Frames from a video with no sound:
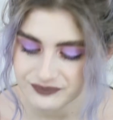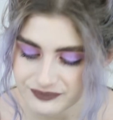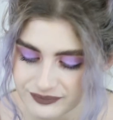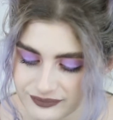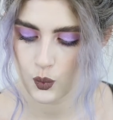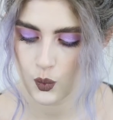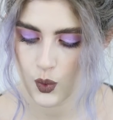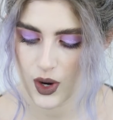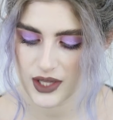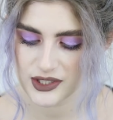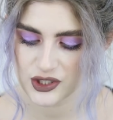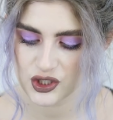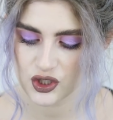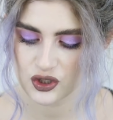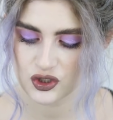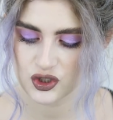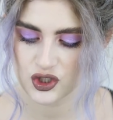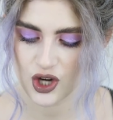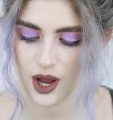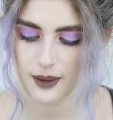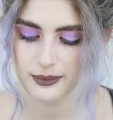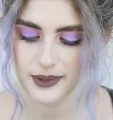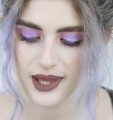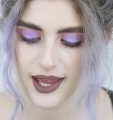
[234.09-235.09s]
What's your
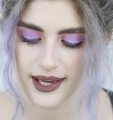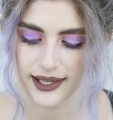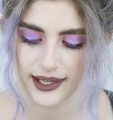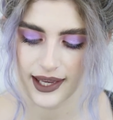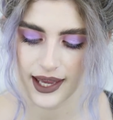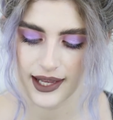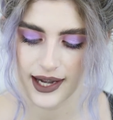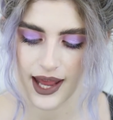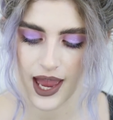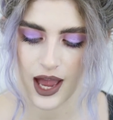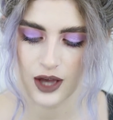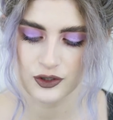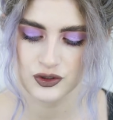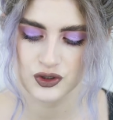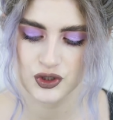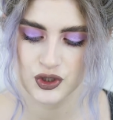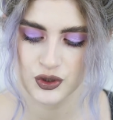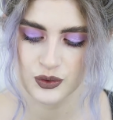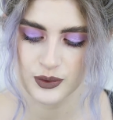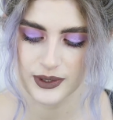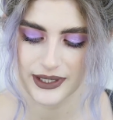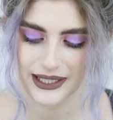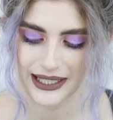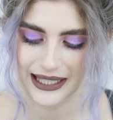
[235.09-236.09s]
job like, and how
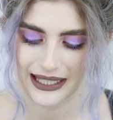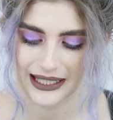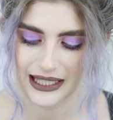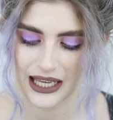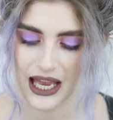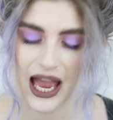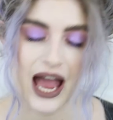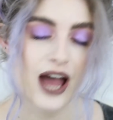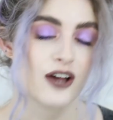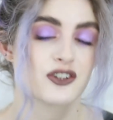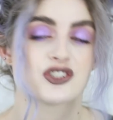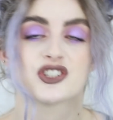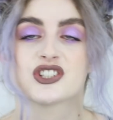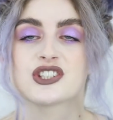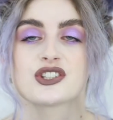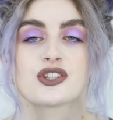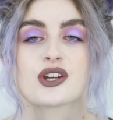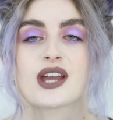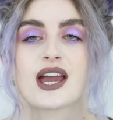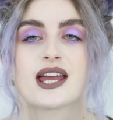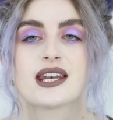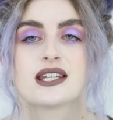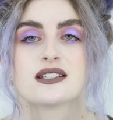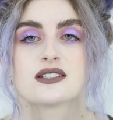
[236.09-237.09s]
did
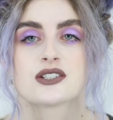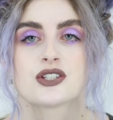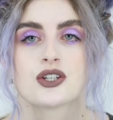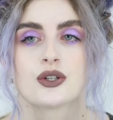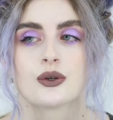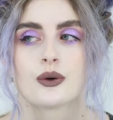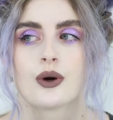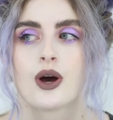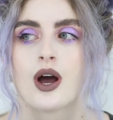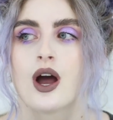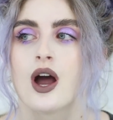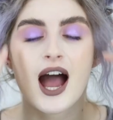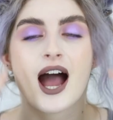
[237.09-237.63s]
you get into?